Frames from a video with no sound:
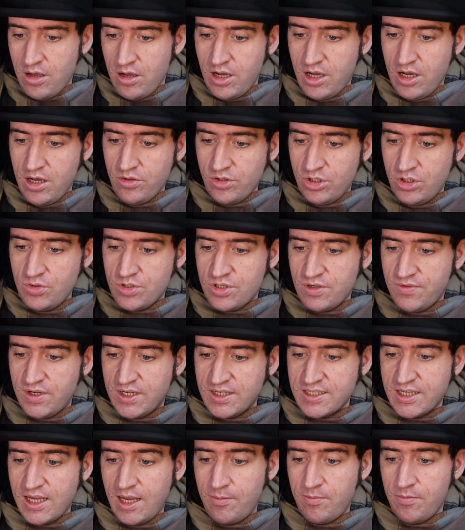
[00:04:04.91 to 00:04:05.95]
The use of
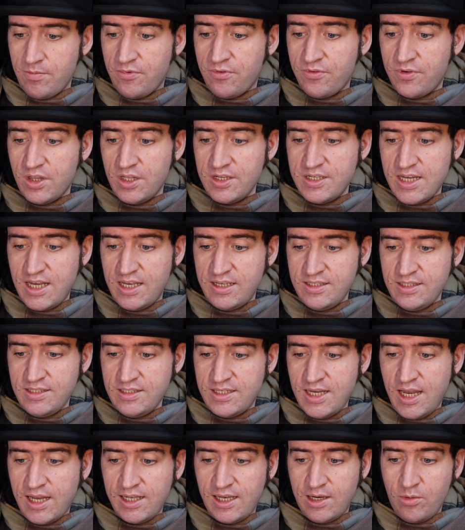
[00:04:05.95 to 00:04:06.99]
Inkscape for the
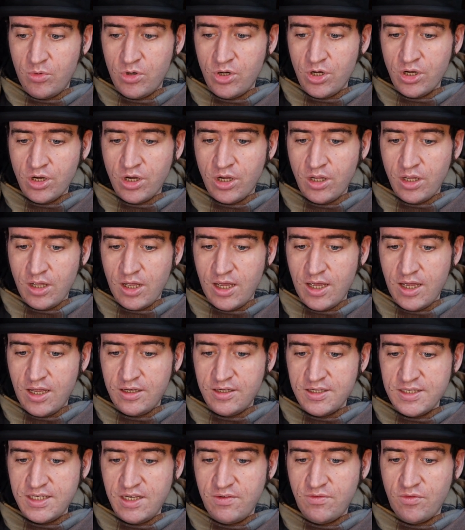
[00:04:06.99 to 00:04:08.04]
daily work,
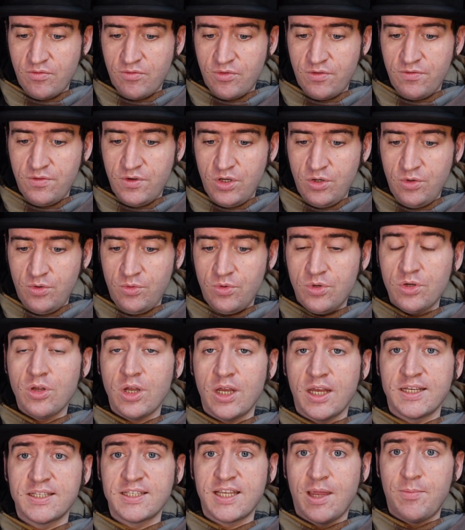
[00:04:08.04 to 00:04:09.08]
and has even reviewed
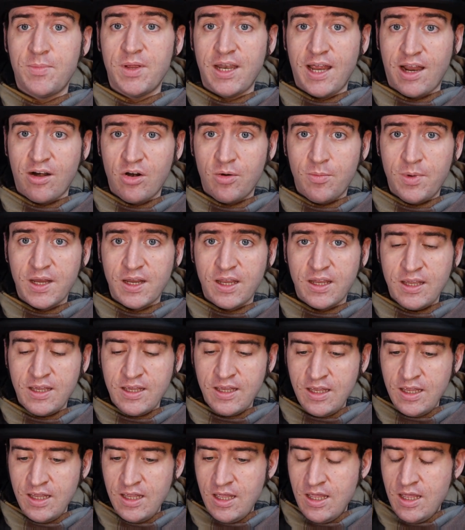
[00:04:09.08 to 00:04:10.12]
Inkscape in Arabic.
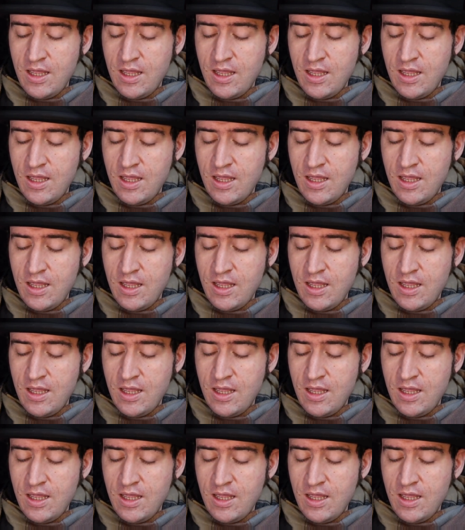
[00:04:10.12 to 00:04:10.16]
